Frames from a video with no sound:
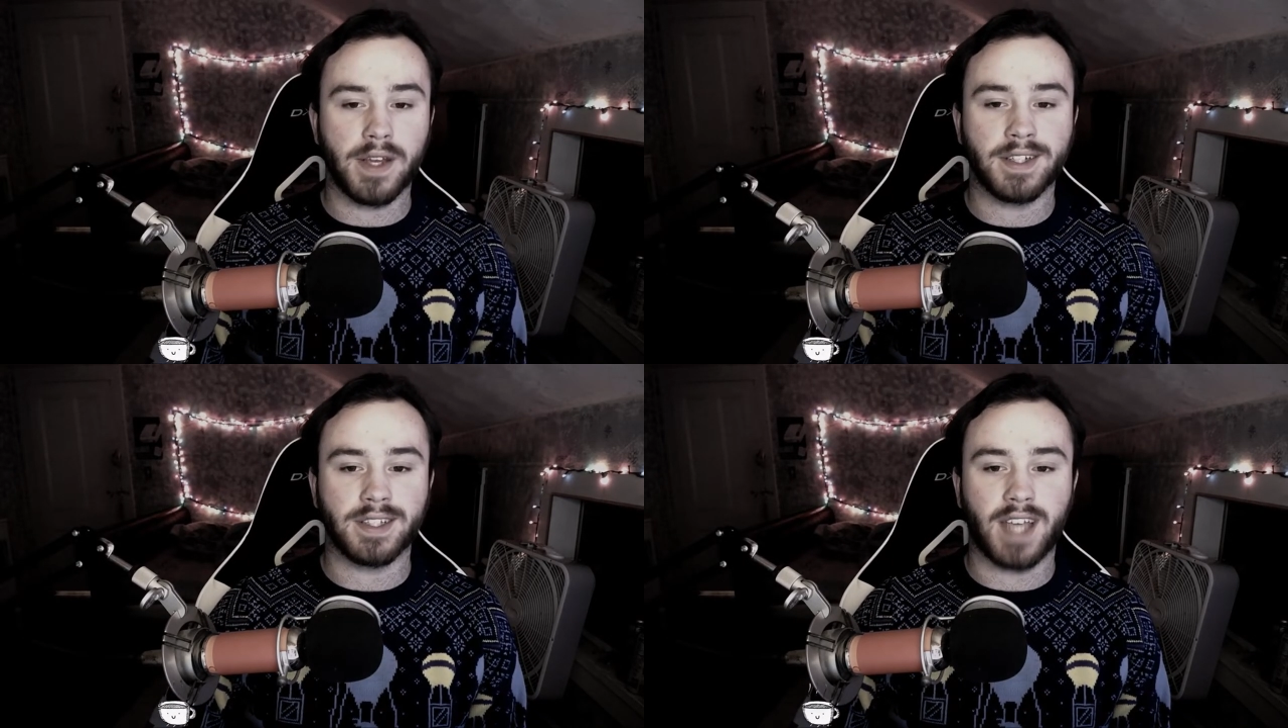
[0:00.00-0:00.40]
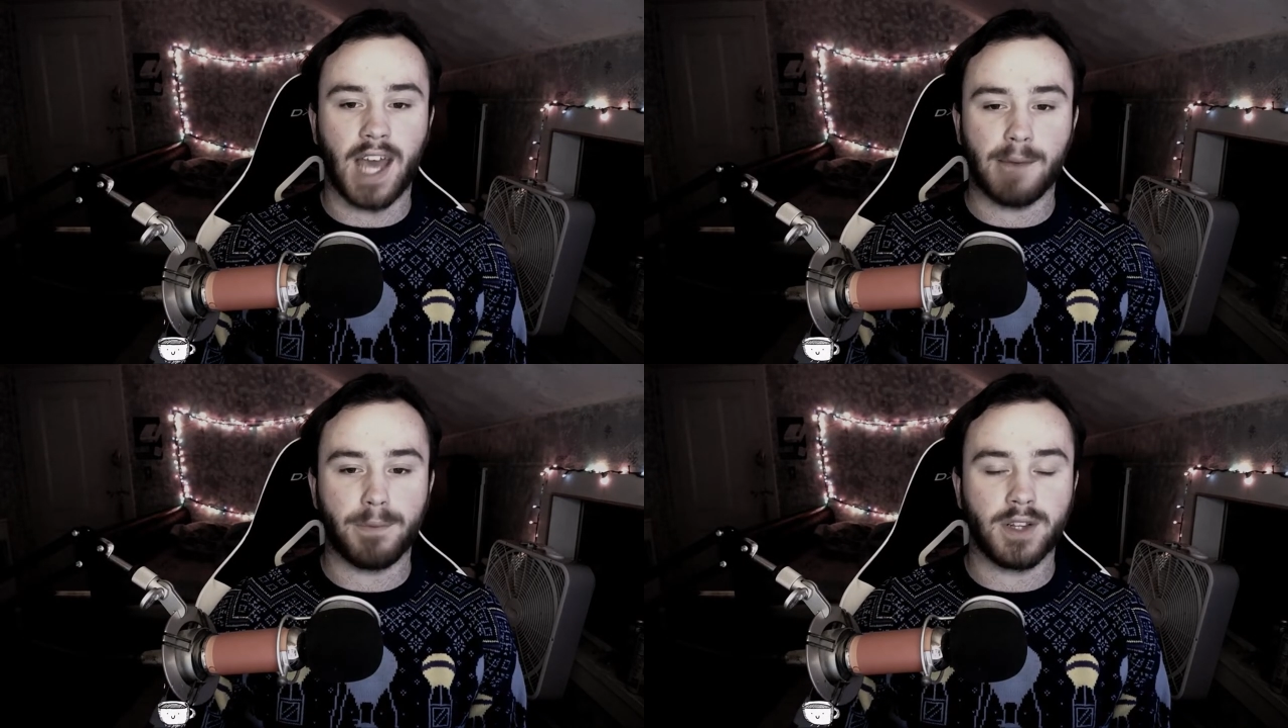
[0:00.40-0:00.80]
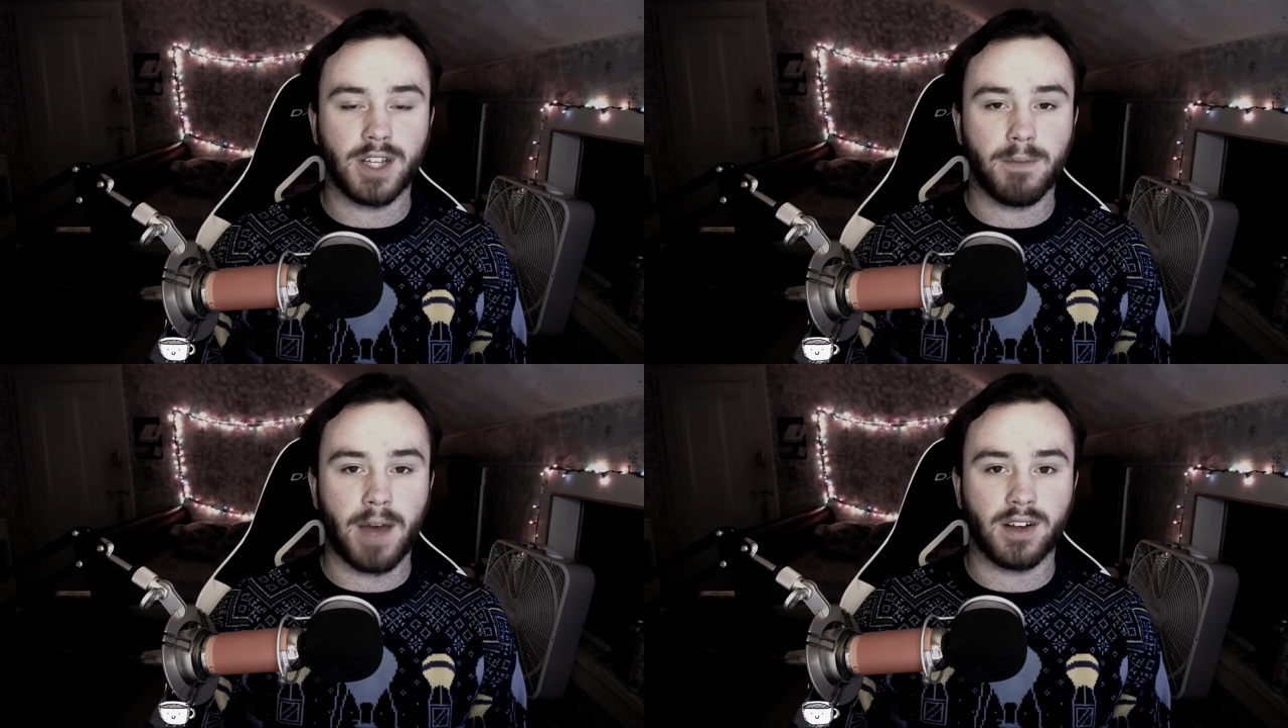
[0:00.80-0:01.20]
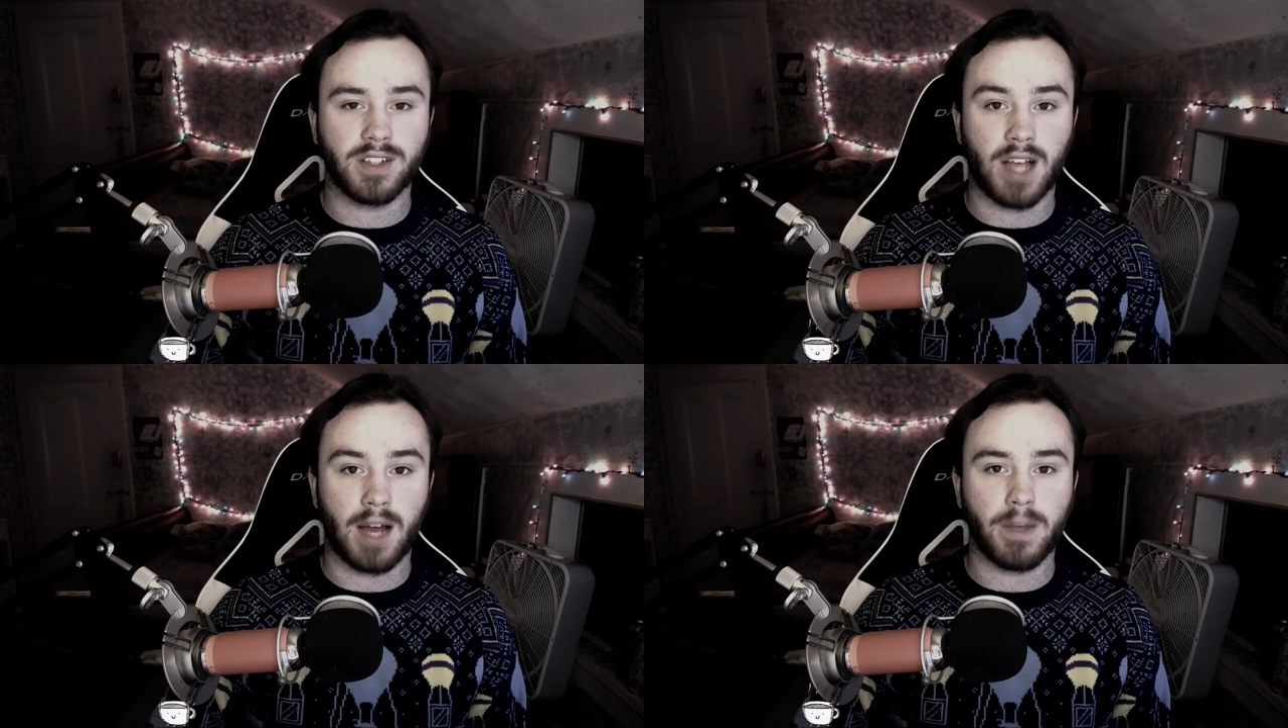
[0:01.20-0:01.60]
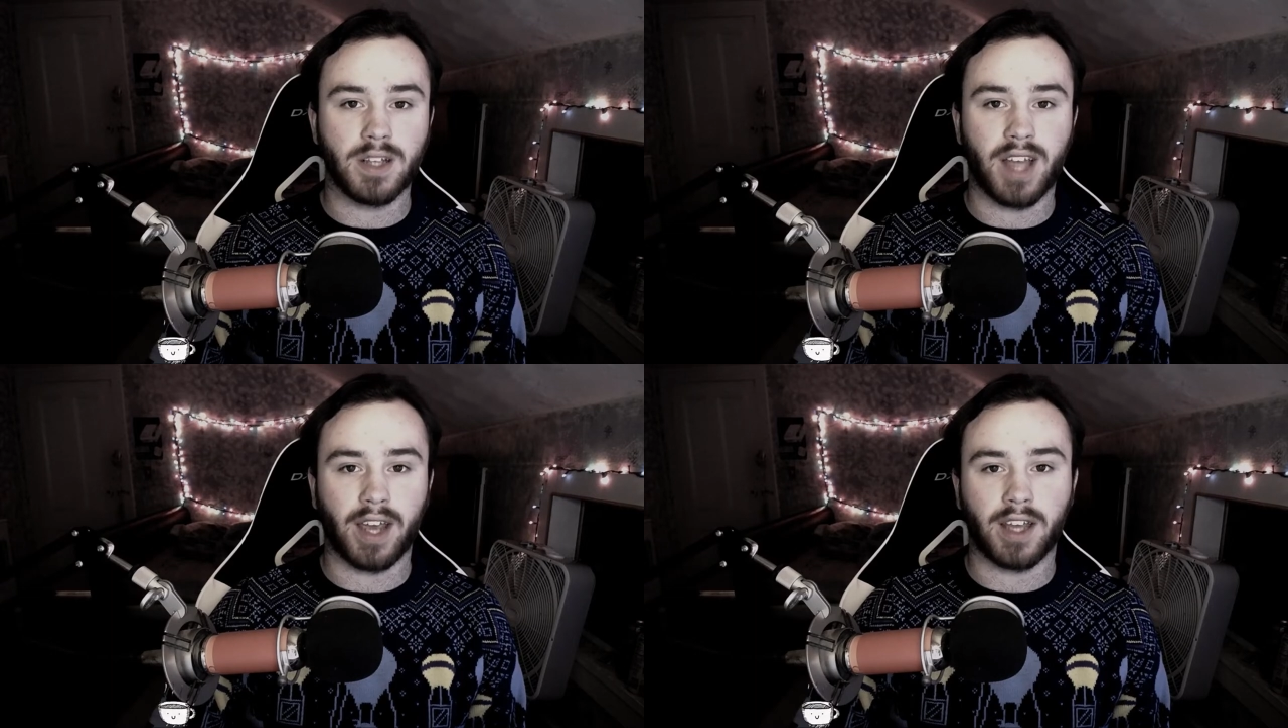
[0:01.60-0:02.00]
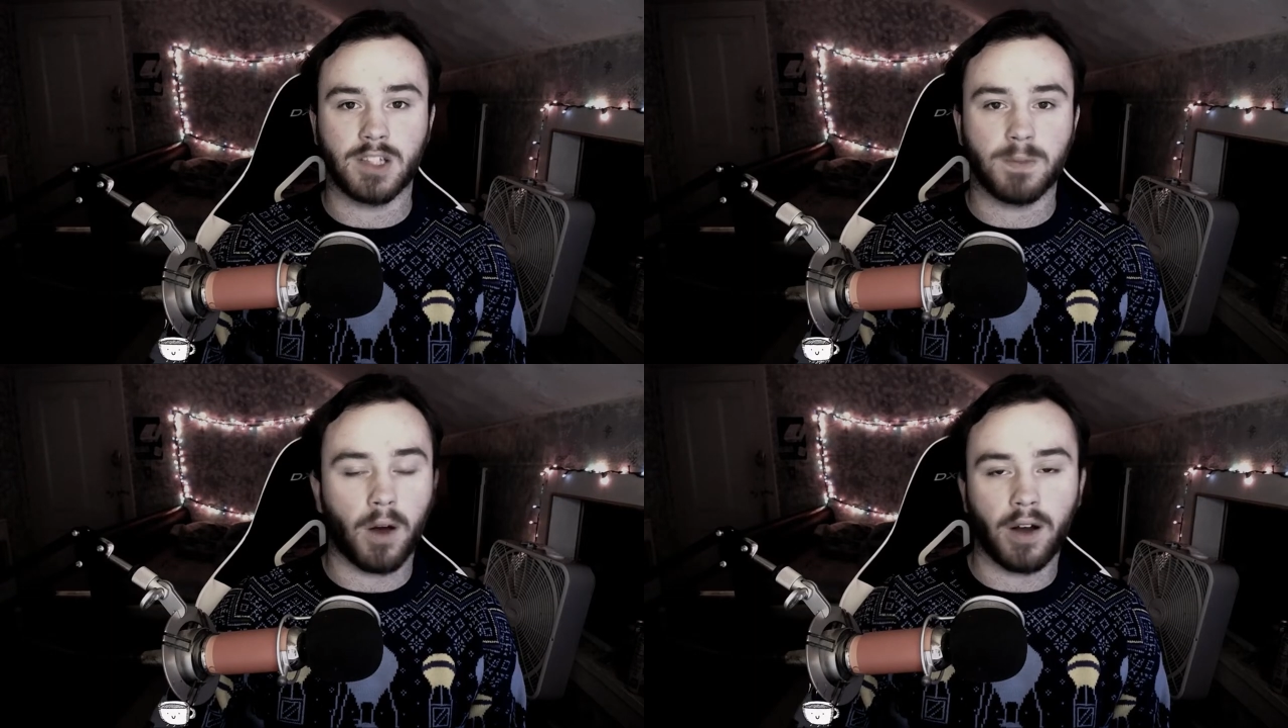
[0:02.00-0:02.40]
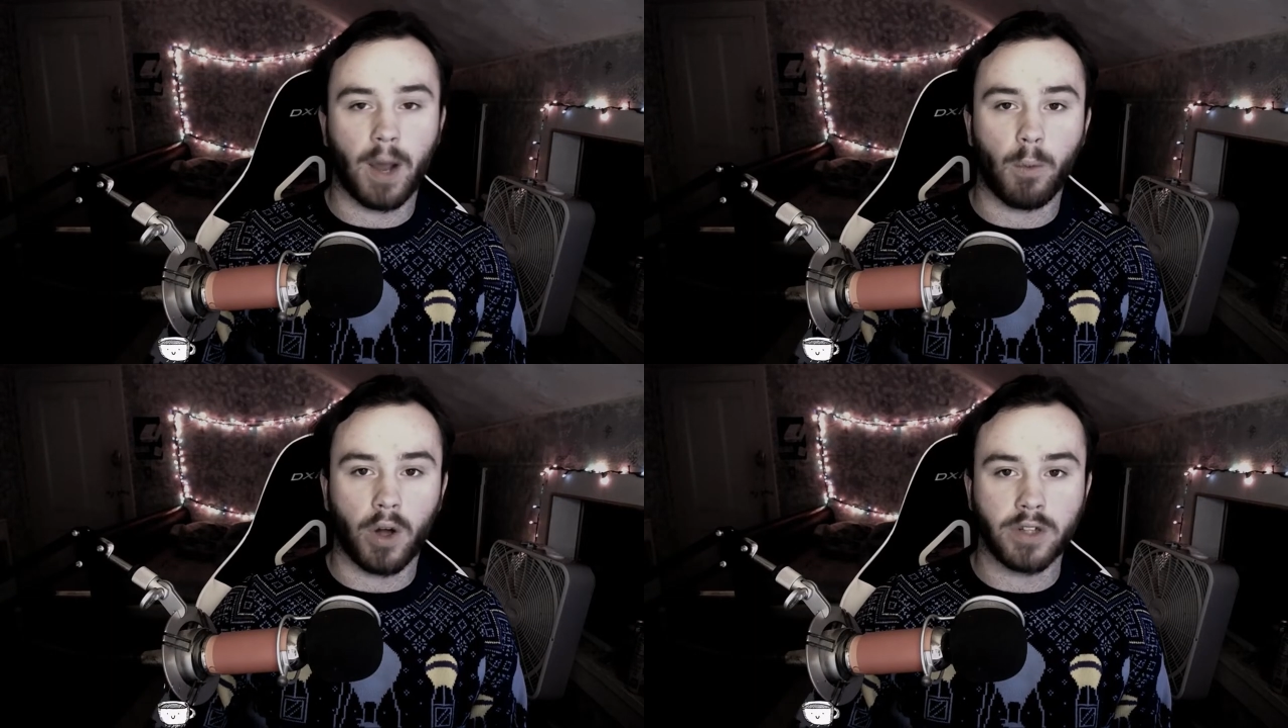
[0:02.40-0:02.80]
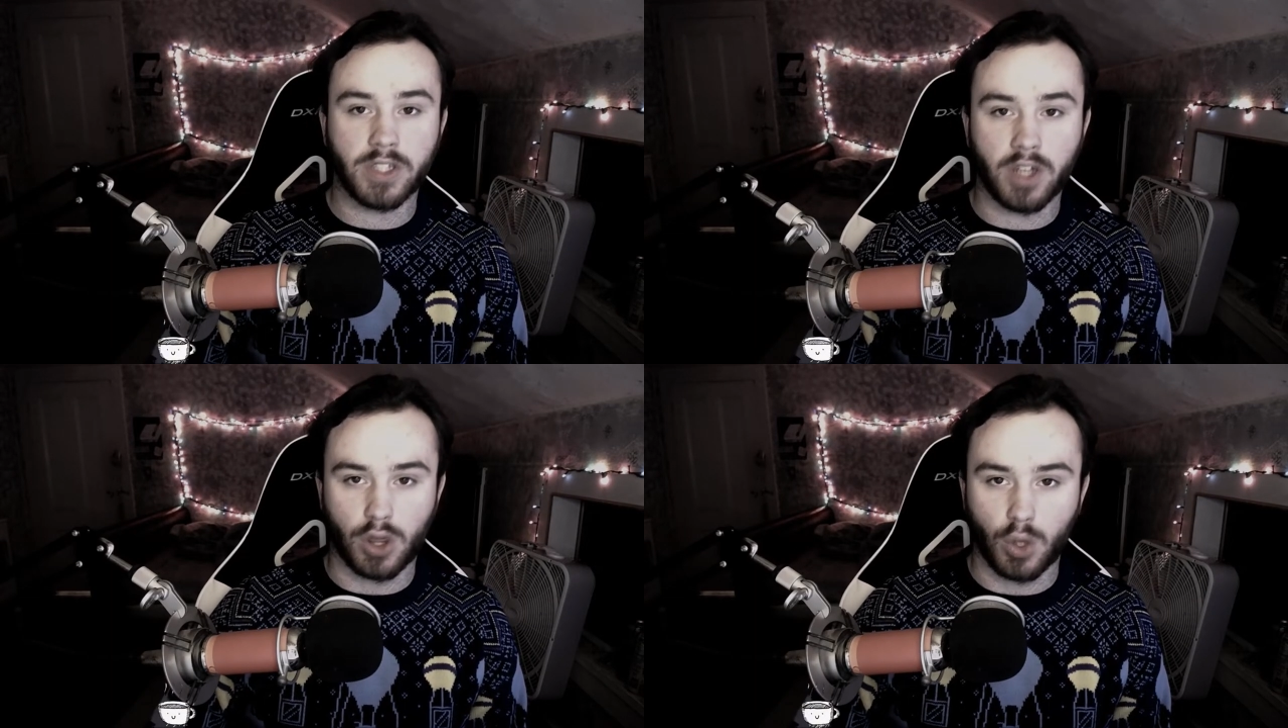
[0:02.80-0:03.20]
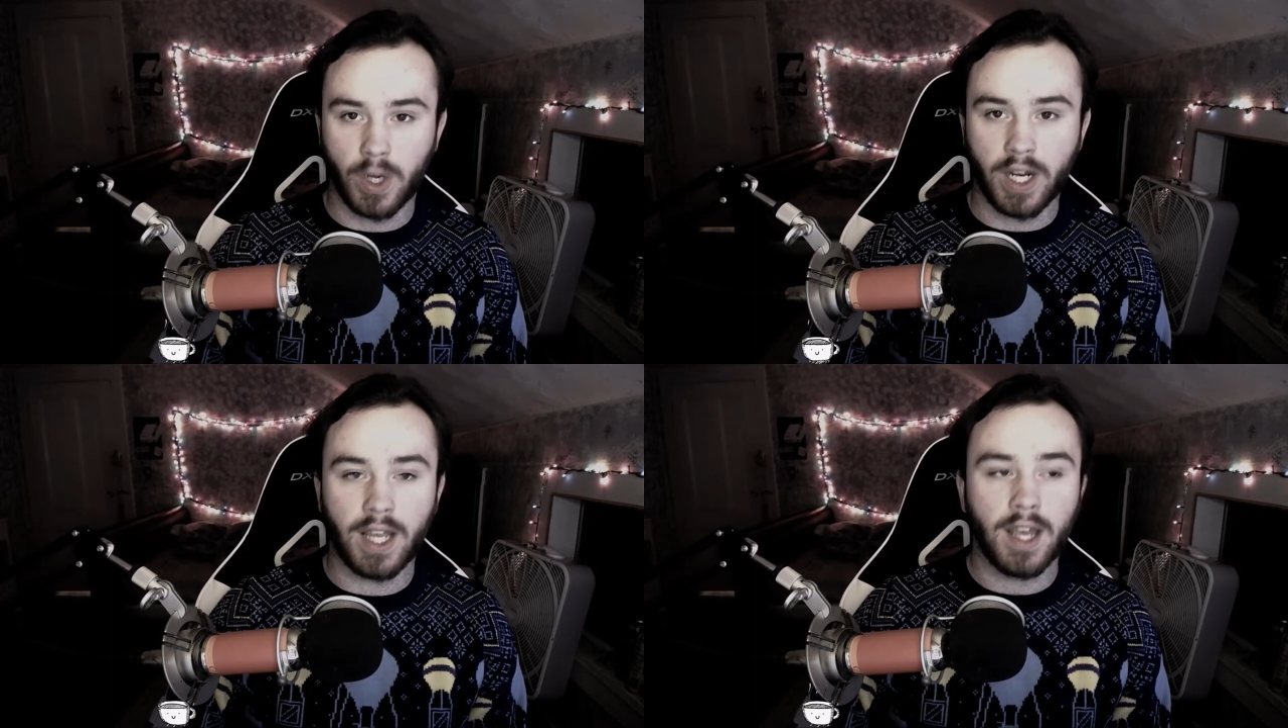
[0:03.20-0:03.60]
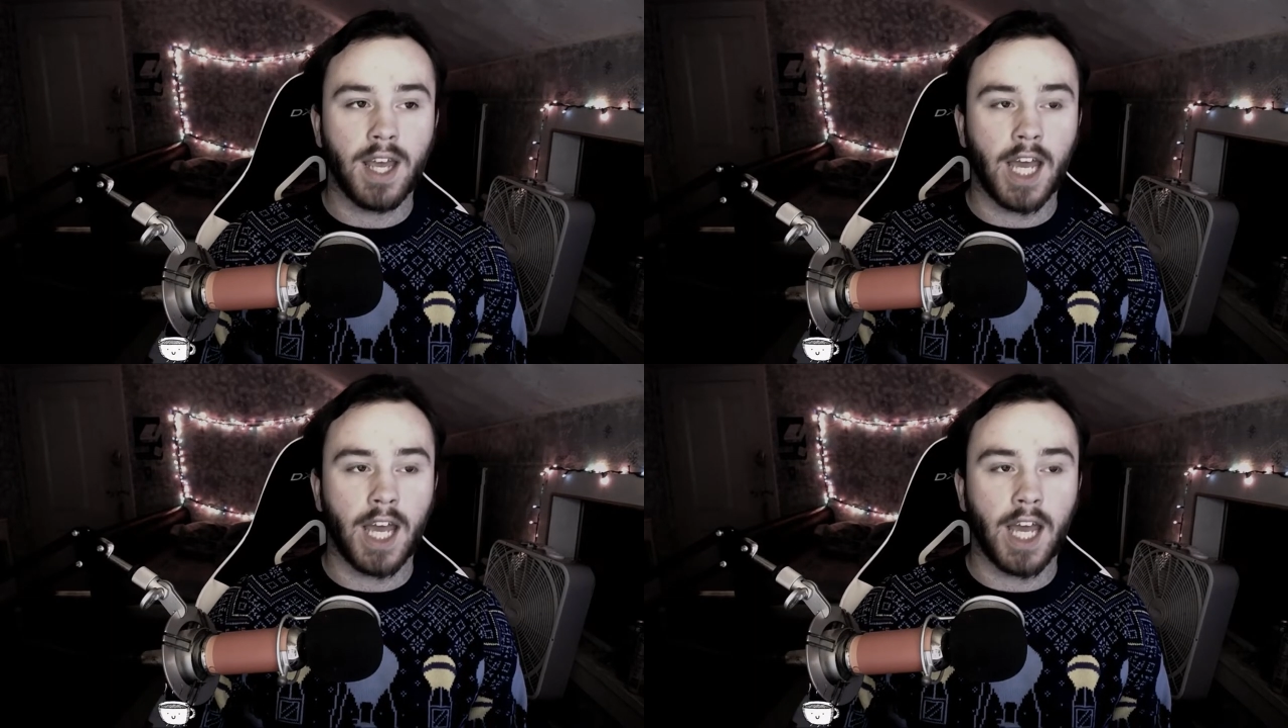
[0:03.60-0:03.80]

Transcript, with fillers: is capping the amount of zombies that can spawn at once to three,